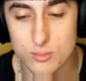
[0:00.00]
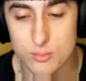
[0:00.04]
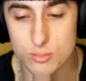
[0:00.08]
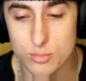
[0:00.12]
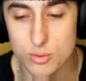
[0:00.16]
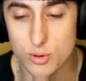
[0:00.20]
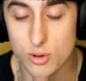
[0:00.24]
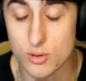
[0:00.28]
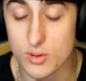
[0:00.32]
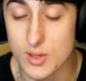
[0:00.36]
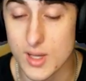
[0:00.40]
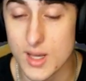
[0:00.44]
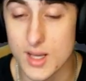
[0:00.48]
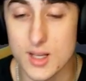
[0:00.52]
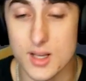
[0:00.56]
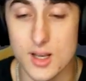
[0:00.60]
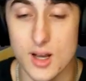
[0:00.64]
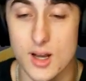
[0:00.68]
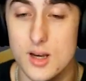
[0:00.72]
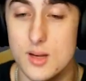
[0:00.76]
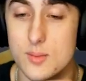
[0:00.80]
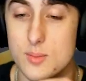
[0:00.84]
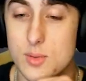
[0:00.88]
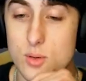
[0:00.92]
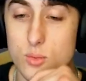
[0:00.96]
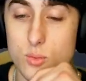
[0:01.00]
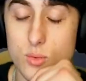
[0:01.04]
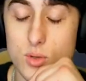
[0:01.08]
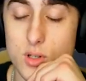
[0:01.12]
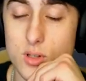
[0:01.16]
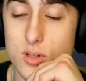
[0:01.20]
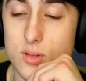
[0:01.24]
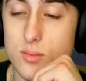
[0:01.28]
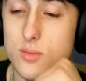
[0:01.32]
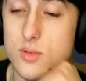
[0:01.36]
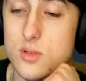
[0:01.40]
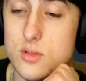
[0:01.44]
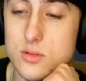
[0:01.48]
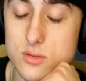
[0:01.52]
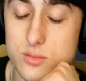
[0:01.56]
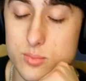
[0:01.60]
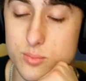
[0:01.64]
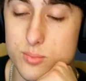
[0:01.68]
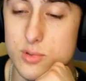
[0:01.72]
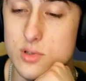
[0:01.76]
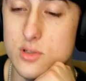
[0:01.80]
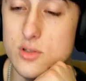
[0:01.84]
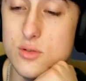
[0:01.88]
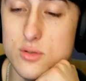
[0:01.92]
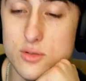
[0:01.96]
Bro, that gotta be one of the
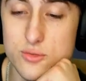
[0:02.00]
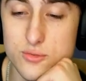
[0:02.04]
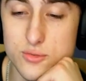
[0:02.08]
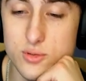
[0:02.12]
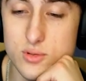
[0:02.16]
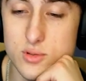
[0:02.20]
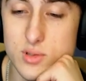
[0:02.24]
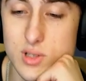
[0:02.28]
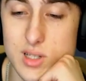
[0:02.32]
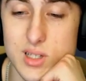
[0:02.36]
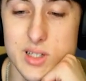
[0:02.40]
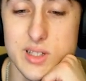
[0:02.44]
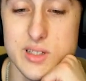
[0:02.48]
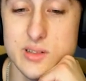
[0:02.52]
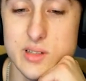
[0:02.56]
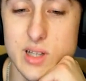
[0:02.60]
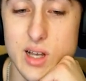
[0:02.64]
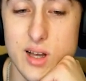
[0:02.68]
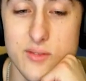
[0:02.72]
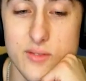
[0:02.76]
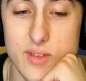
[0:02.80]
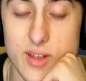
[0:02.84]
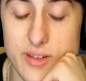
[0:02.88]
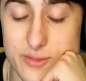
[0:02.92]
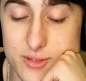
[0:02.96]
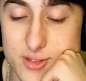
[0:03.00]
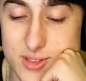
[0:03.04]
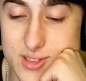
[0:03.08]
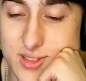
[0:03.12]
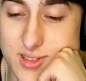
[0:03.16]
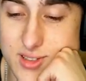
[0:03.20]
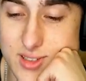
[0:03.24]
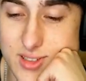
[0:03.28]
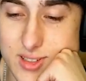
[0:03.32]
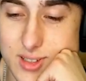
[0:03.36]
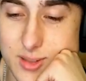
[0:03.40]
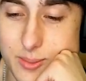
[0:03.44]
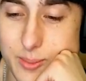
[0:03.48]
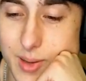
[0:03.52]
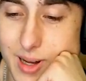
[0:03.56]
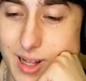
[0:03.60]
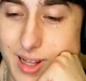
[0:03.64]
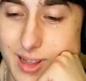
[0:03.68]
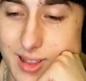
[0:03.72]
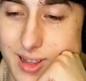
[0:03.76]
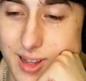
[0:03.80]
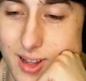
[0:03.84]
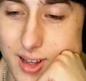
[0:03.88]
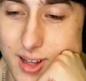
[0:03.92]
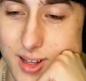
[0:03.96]
most beautiful things I've ever seen in
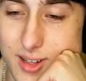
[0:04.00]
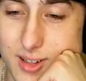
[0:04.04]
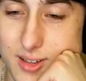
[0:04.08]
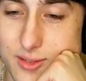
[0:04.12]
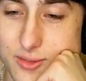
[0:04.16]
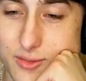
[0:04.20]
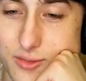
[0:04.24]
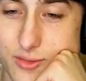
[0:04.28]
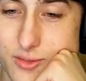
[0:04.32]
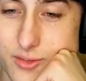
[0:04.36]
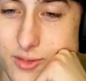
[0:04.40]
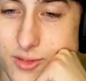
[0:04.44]
my life.